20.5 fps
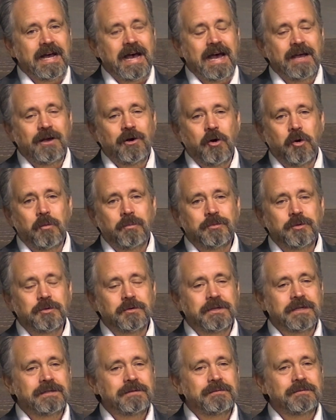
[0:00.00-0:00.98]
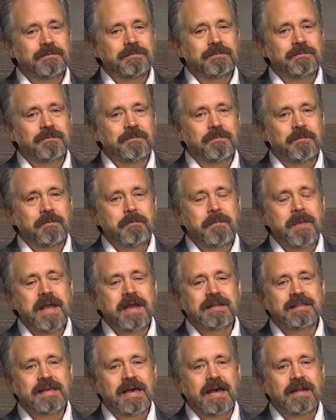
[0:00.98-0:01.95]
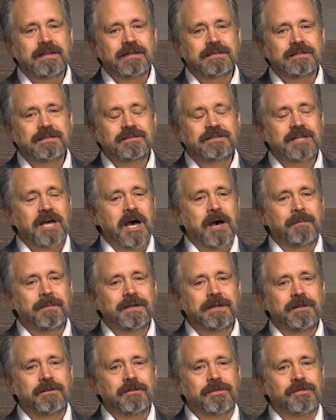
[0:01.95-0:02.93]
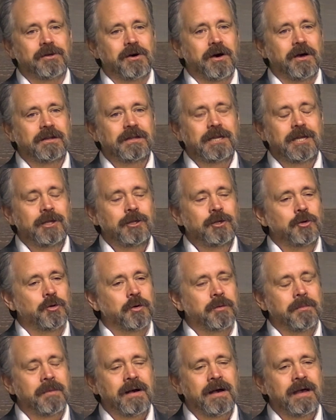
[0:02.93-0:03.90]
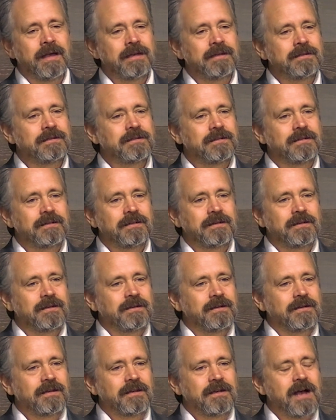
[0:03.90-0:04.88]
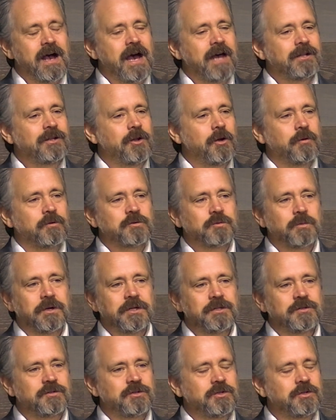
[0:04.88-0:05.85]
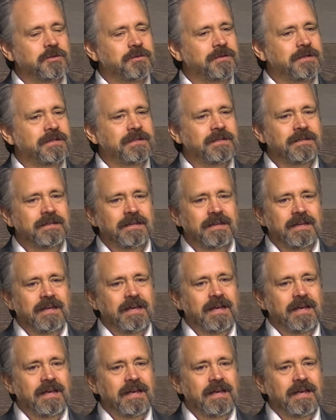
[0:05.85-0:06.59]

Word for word: I hope you can make that the dominant thought in your mind. God knows what He's doing,